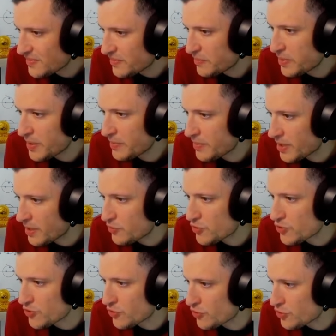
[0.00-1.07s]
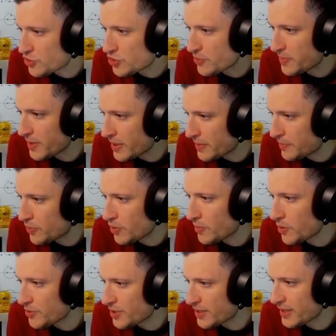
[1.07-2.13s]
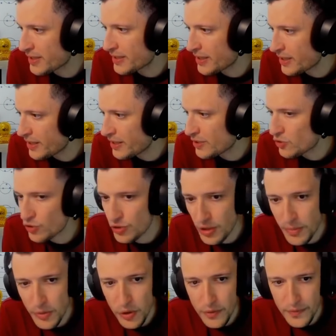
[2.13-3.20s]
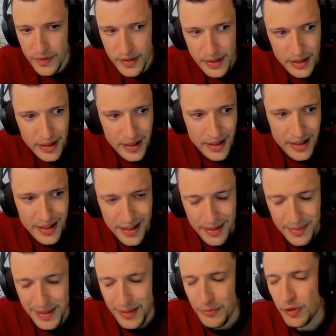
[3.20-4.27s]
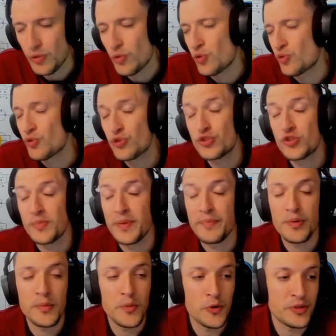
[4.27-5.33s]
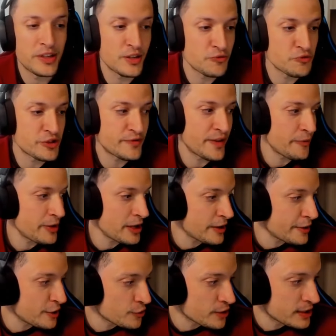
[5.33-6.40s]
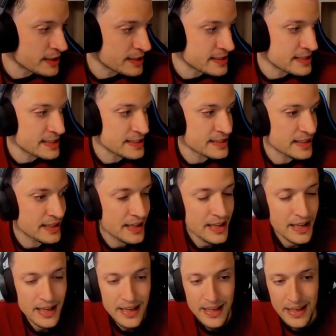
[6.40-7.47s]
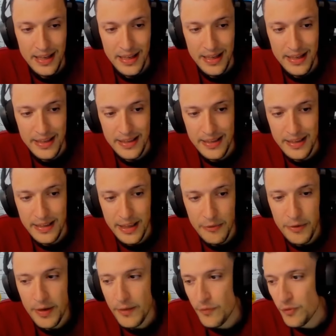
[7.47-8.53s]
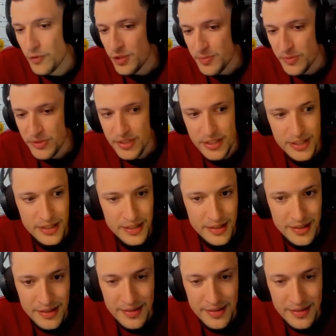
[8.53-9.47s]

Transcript: Birmingham was on course to be promoted until he took them over. They were on course to be promoted. It was very early on in the season. They were in a false position.